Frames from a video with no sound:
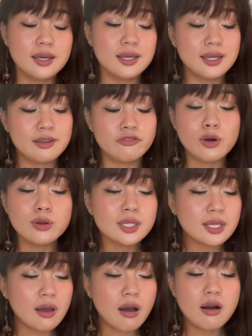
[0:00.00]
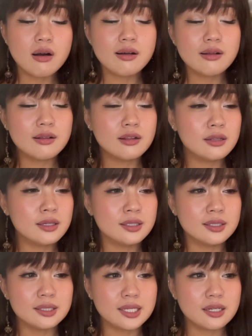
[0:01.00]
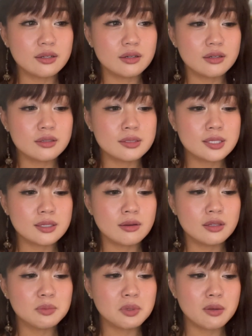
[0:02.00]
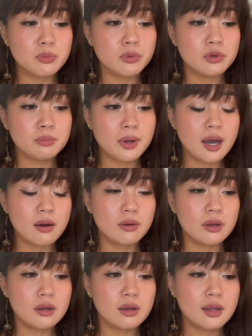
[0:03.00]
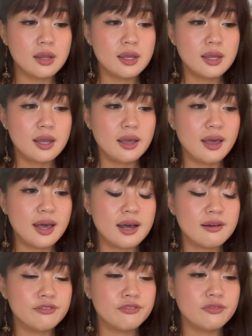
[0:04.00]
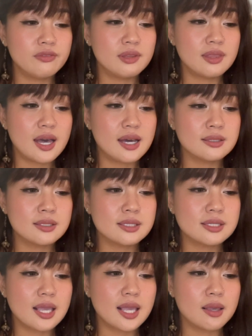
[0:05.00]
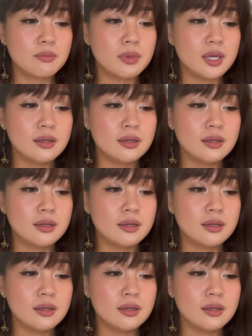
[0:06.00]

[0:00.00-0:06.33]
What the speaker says: if only all the leaders and all the people with power have that same